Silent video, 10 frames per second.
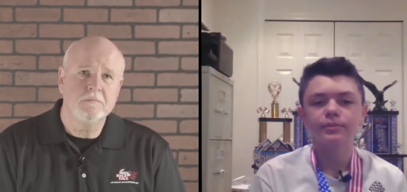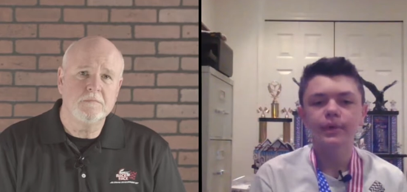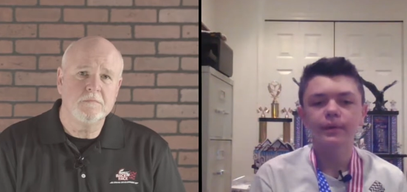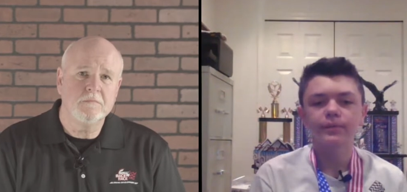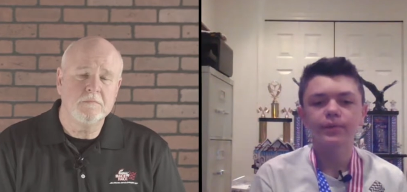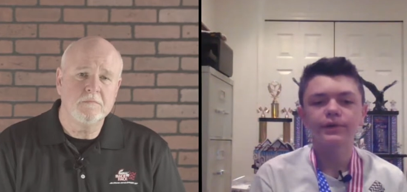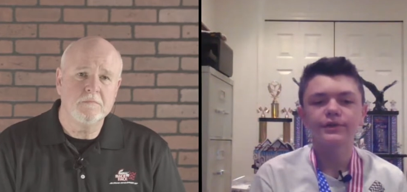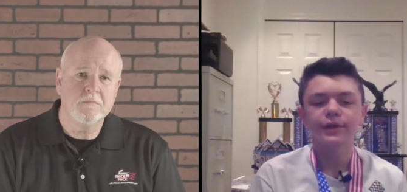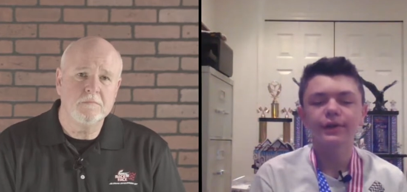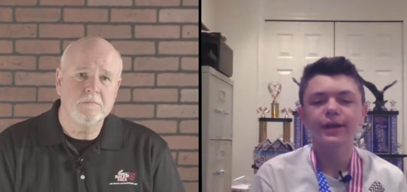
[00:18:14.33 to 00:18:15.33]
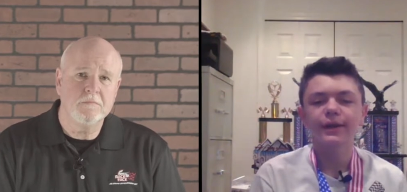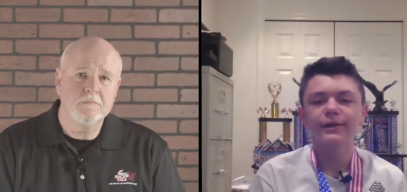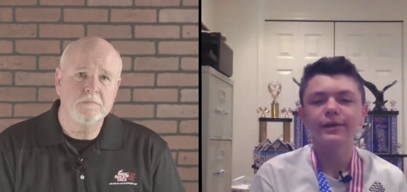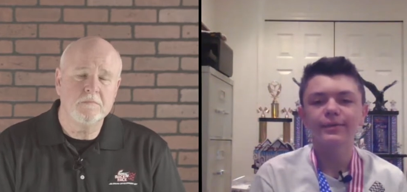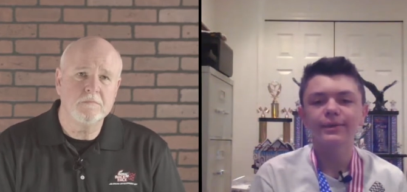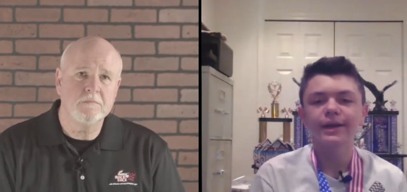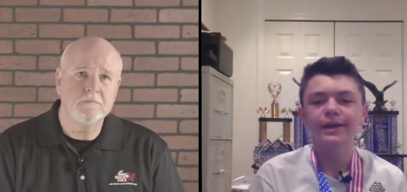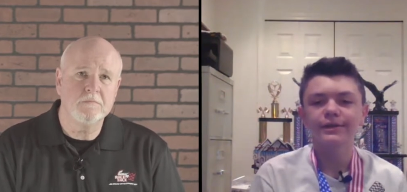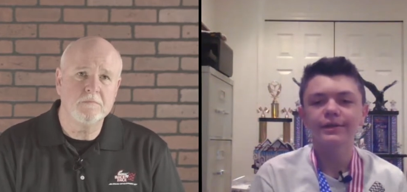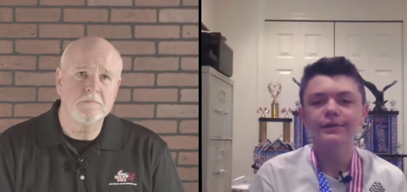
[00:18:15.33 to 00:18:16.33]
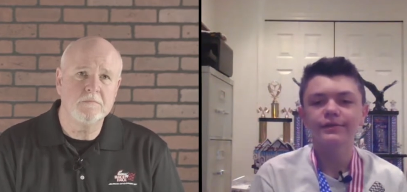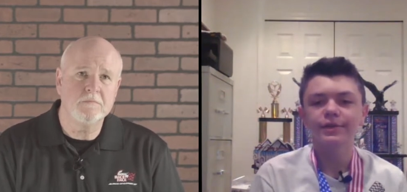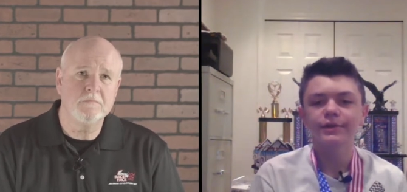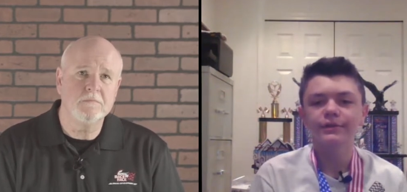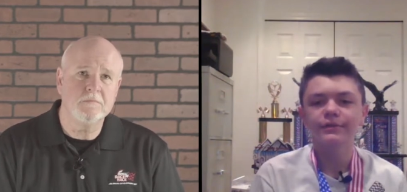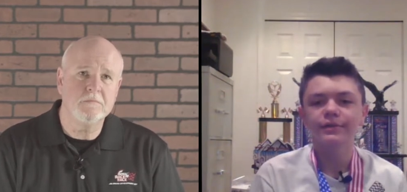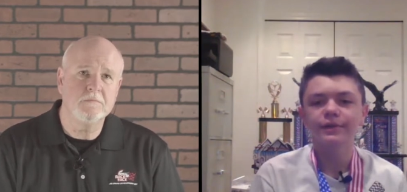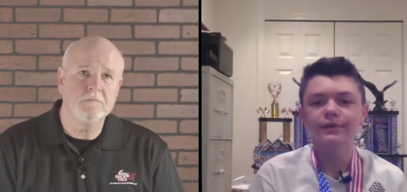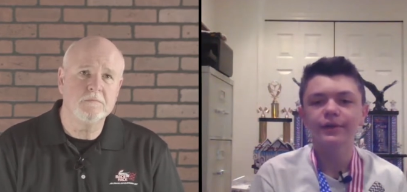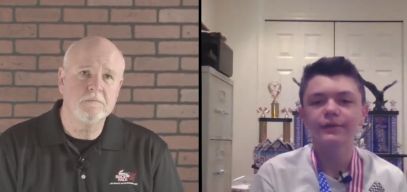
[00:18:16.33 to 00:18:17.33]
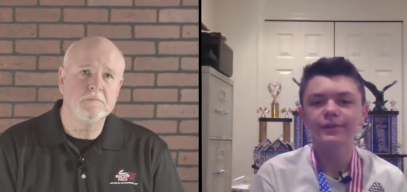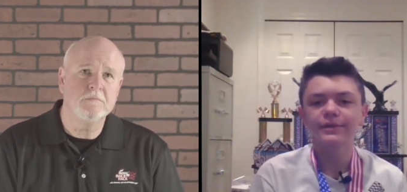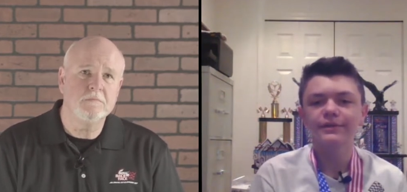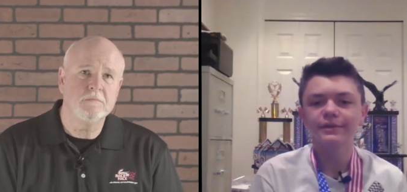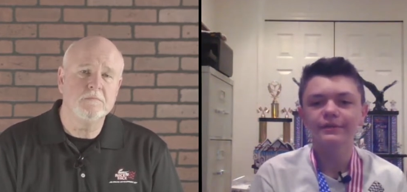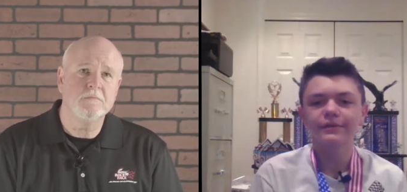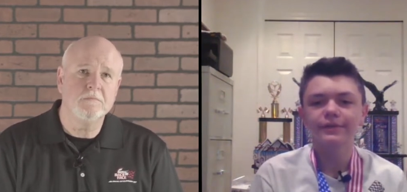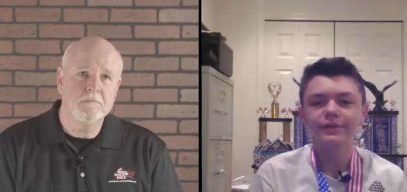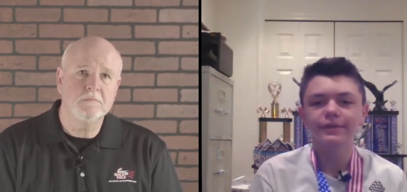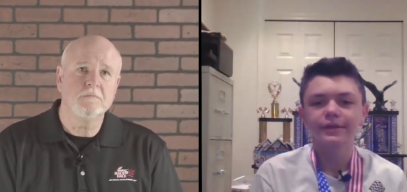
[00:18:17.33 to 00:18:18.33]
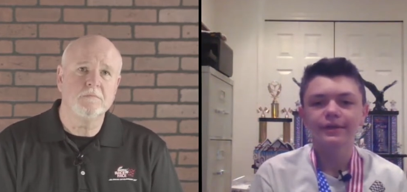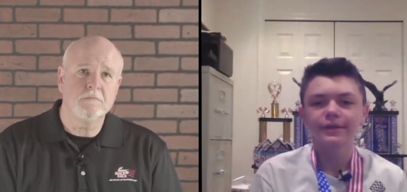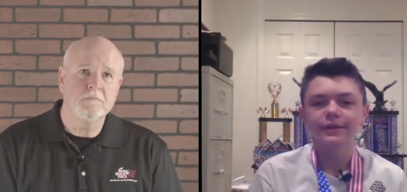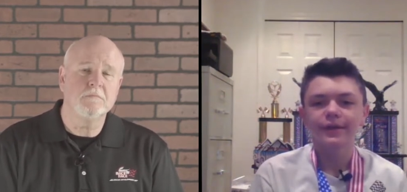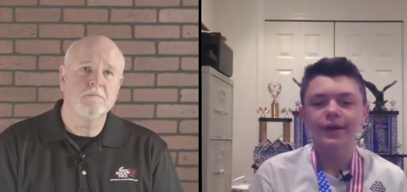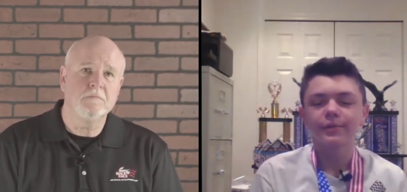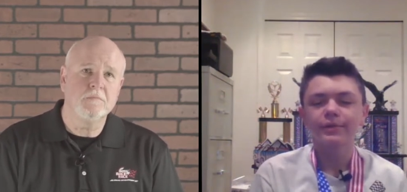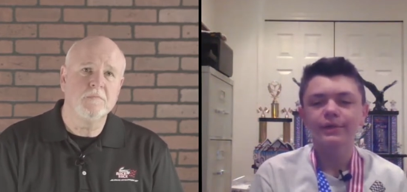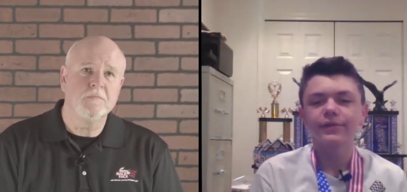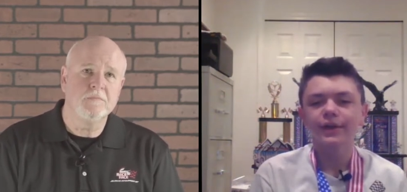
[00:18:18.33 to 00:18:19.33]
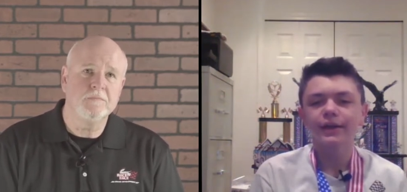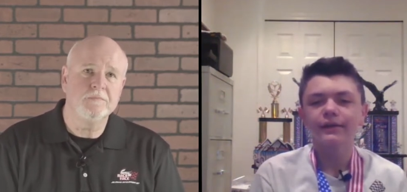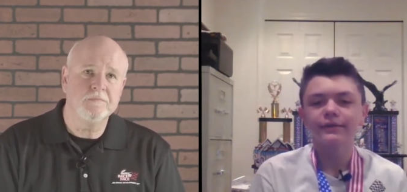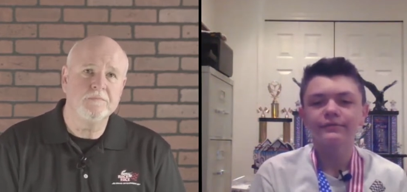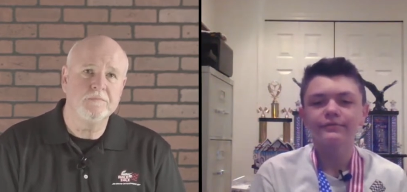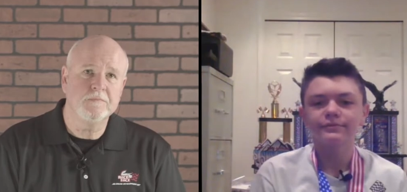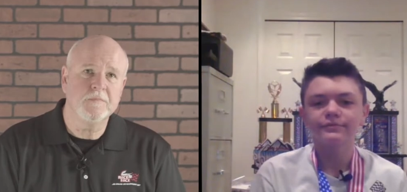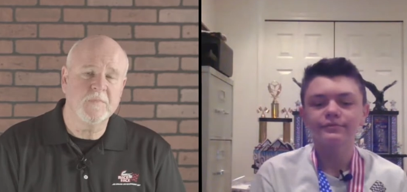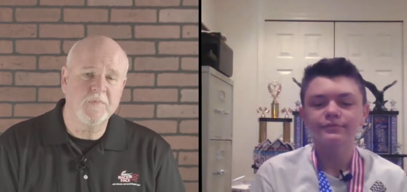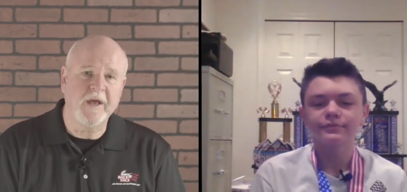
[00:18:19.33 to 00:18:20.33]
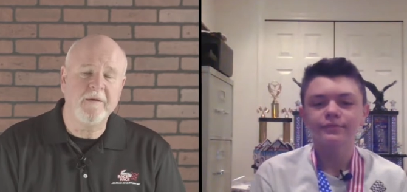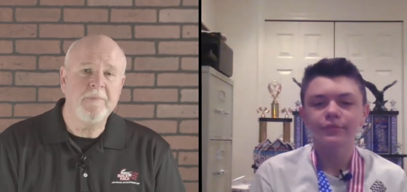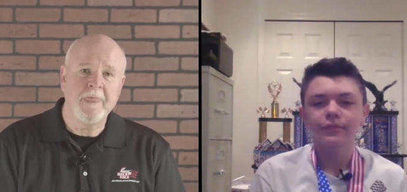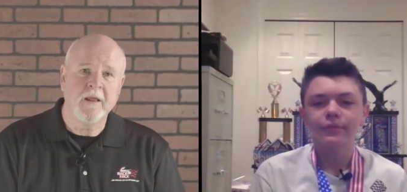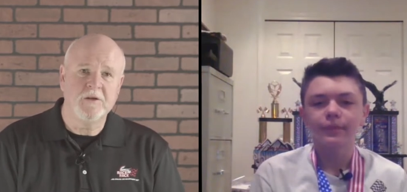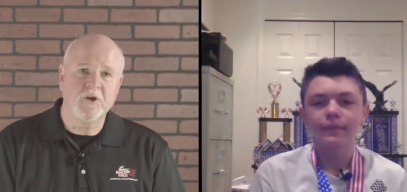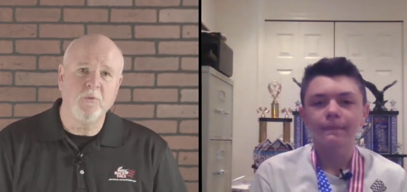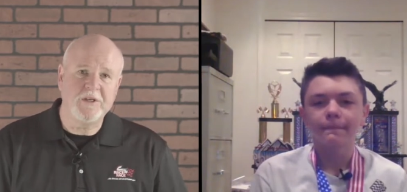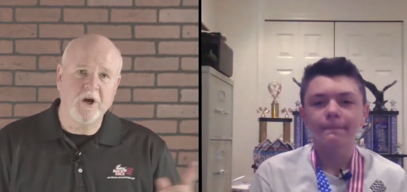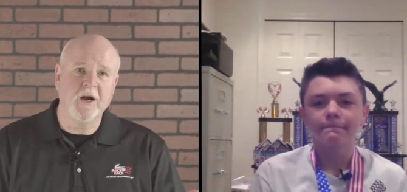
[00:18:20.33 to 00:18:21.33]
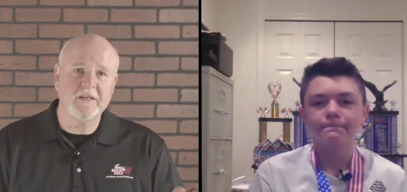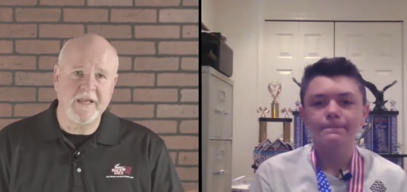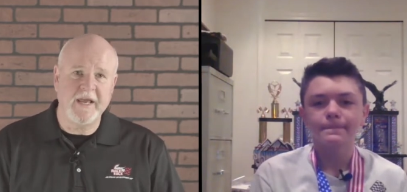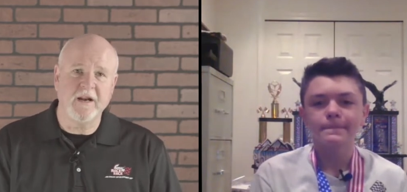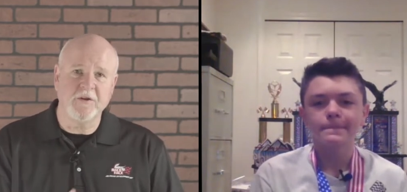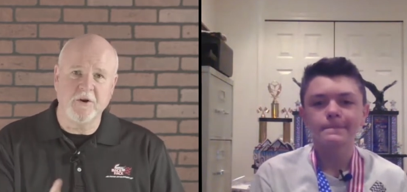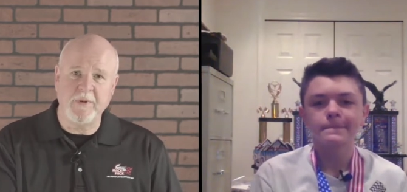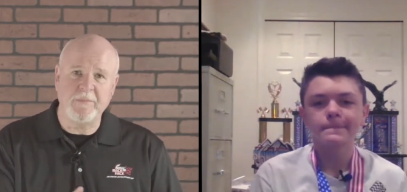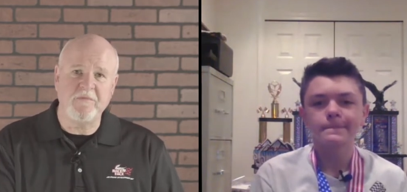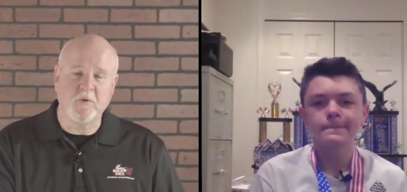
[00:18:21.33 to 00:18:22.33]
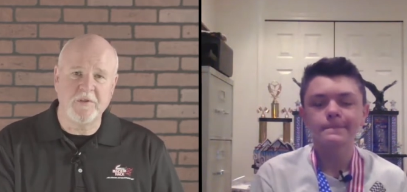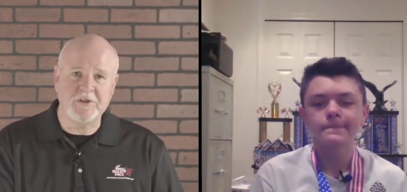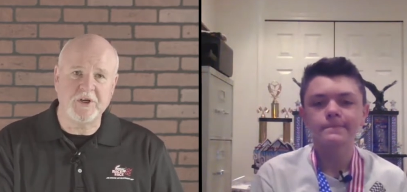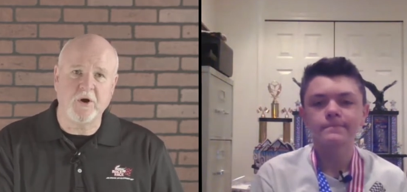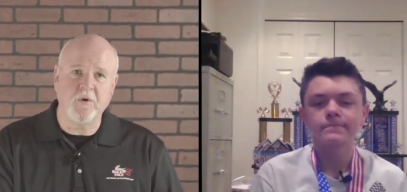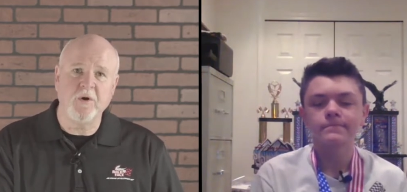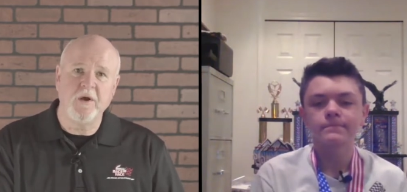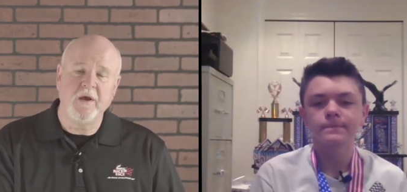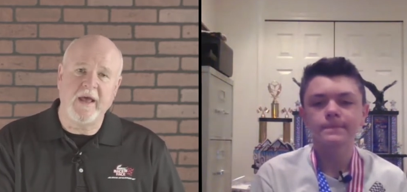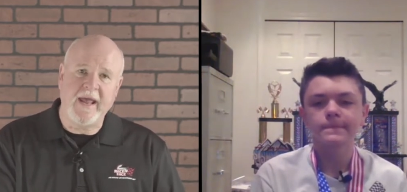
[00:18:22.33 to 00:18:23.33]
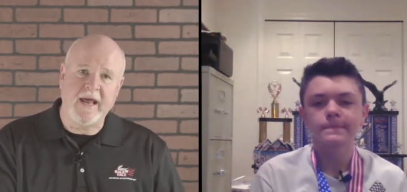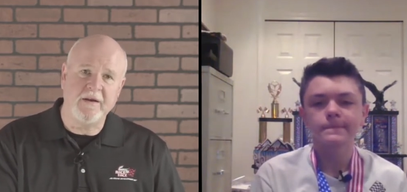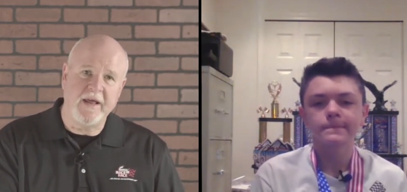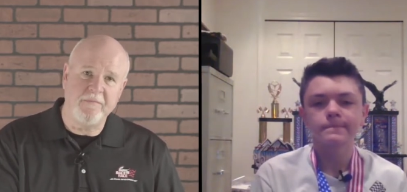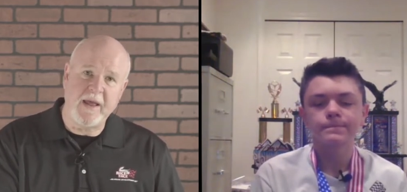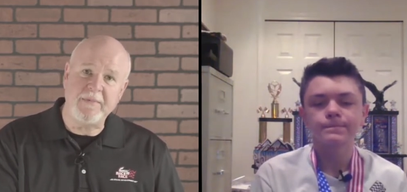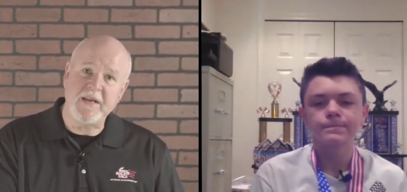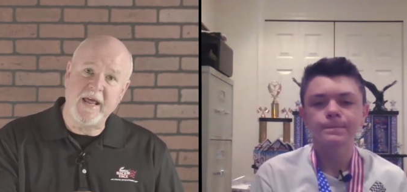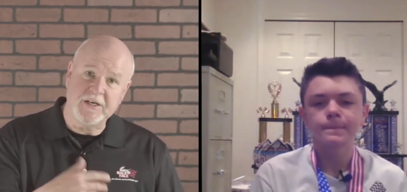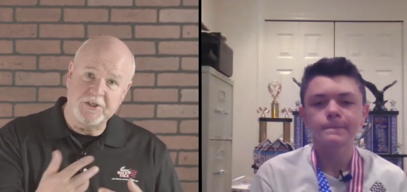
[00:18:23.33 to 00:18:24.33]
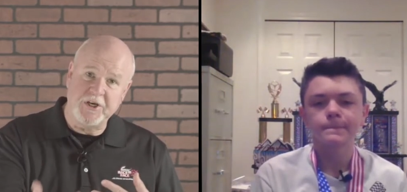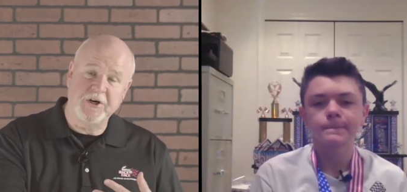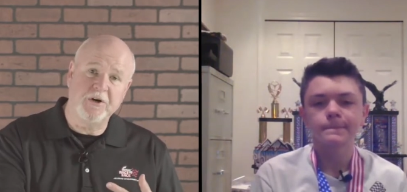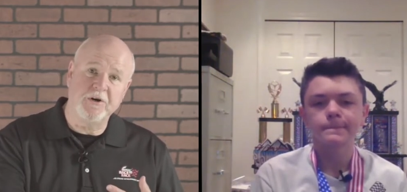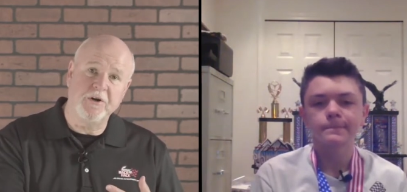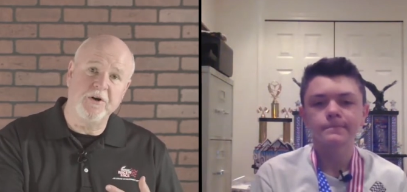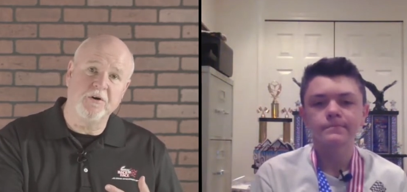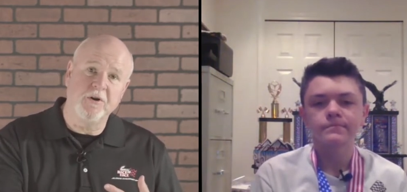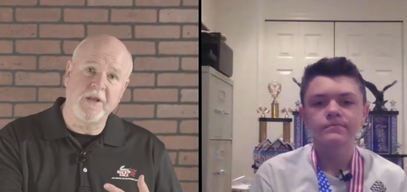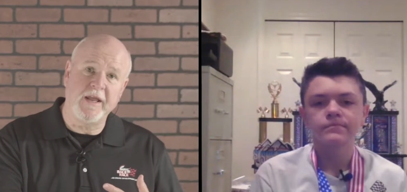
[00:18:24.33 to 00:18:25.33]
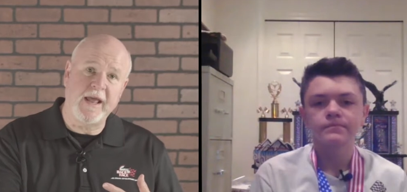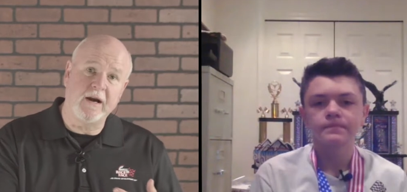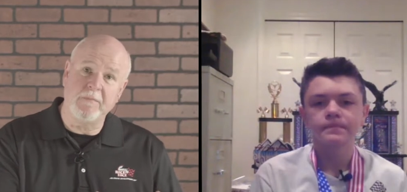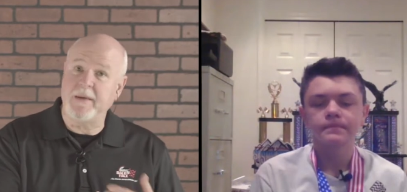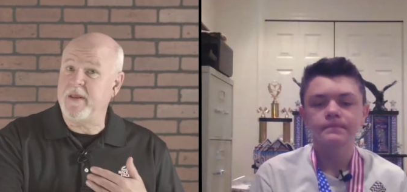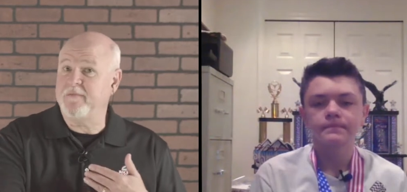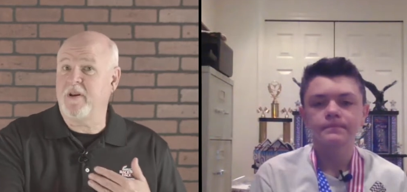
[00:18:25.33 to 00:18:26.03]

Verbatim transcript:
Speaker 1: I'm pretty sure I'd end up in NASCAR truck in five years. I believe I can.
Speaker 2: Okay. So we talked again a little bit before the show, and and maybe next year you're looking at, or maybe even